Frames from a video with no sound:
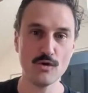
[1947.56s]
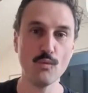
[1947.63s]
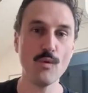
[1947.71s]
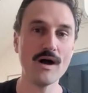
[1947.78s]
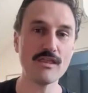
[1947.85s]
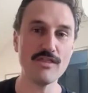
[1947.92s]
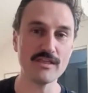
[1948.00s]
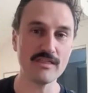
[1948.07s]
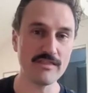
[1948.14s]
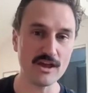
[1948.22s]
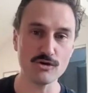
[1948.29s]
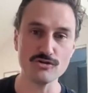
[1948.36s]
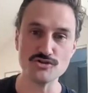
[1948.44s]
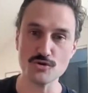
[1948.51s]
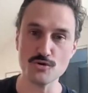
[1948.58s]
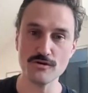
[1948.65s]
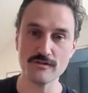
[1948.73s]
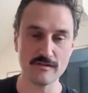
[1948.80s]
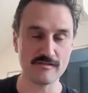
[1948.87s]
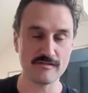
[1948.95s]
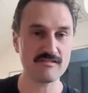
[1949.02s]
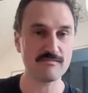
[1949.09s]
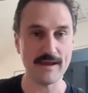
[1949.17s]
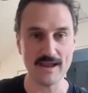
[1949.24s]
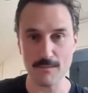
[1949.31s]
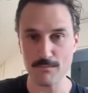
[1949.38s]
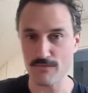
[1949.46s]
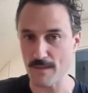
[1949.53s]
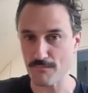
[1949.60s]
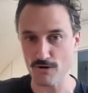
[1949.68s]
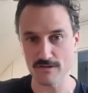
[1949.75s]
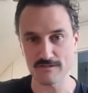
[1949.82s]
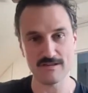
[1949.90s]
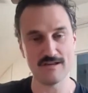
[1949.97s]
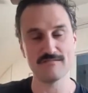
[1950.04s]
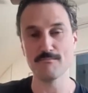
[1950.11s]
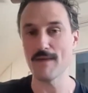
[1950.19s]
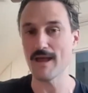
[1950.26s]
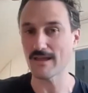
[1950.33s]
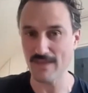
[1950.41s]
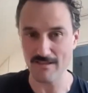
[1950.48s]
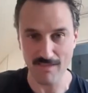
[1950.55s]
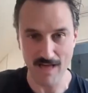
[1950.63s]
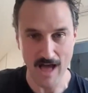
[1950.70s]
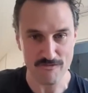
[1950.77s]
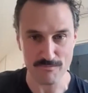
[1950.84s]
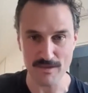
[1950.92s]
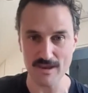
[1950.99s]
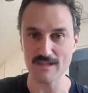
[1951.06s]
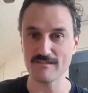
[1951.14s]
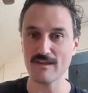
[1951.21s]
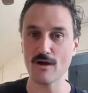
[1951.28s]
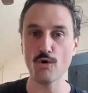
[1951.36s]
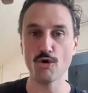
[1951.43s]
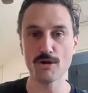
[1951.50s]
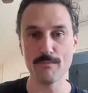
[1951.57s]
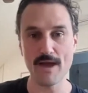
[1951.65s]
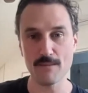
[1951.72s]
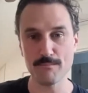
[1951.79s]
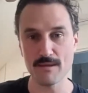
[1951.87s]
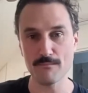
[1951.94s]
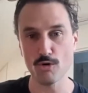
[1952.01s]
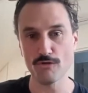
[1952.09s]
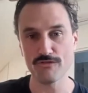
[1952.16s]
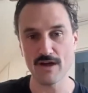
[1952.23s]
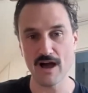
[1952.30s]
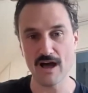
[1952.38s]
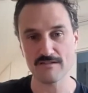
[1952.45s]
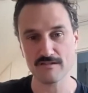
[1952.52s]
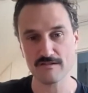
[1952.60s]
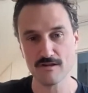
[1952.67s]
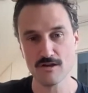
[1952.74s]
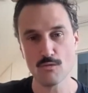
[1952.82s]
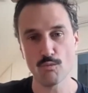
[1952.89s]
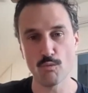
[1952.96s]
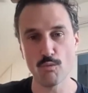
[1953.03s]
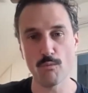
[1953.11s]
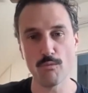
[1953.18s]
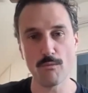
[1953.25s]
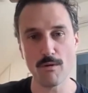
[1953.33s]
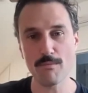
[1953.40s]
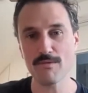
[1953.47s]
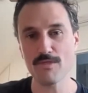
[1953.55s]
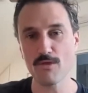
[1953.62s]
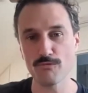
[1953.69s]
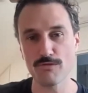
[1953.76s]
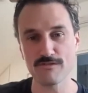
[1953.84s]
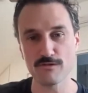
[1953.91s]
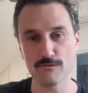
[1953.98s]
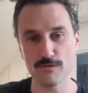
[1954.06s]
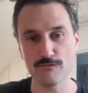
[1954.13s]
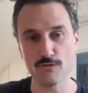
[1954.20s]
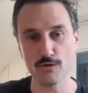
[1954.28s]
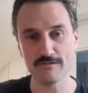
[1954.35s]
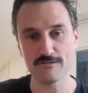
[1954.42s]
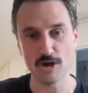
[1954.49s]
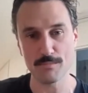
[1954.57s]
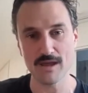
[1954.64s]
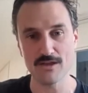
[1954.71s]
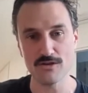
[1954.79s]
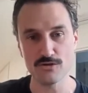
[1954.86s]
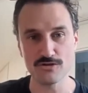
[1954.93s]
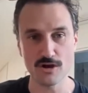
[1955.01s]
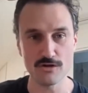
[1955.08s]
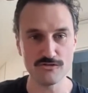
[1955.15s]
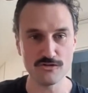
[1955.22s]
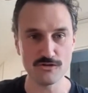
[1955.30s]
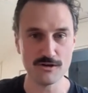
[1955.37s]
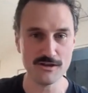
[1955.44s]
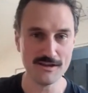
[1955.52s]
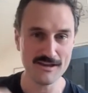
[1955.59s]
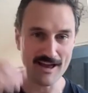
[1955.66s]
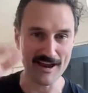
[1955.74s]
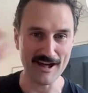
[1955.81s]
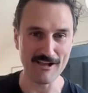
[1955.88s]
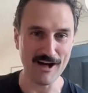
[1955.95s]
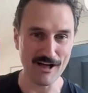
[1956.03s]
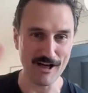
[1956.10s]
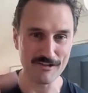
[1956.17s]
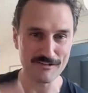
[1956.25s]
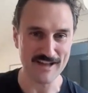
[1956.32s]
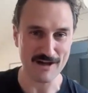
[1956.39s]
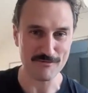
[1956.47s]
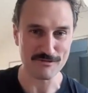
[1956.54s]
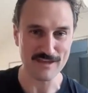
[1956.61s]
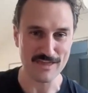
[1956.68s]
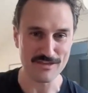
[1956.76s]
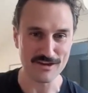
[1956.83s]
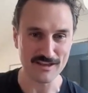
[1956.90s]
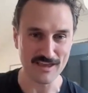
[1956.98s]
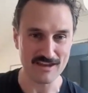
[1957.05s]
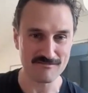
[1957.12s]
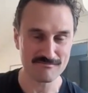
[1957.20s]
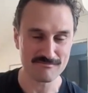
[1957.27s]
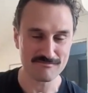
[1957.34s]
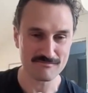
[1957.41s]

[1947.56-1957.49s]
one thing that they could do to speed up their process, make their life a bit easier, automate a bit more tasks? What would be the sort of the first stop here you'd go to? And I'll start with Nathan again.